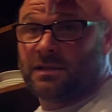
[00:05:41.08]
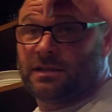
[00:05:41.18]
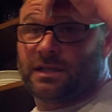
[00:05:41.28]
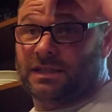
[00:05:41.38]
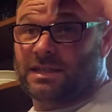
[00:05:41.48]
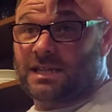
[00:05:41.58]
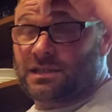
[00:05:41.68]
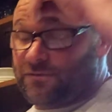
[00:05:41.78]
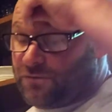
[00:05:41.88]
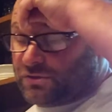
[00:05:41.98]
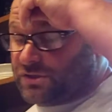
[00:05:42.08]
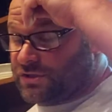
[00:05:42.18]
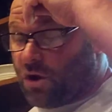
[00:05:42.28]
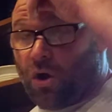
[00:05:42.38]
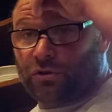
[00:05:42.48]
Successive versus
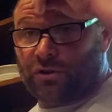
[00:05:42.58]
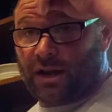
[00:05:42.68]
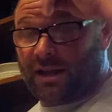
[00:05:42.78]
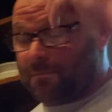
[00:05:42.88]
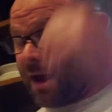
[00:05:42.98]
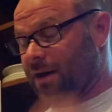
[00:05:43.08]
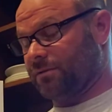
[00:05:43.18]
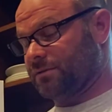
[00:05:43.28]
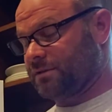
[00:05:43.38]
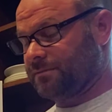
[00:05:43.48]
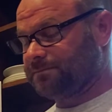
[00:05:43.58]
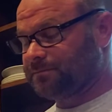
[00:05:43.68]
alternating bounds.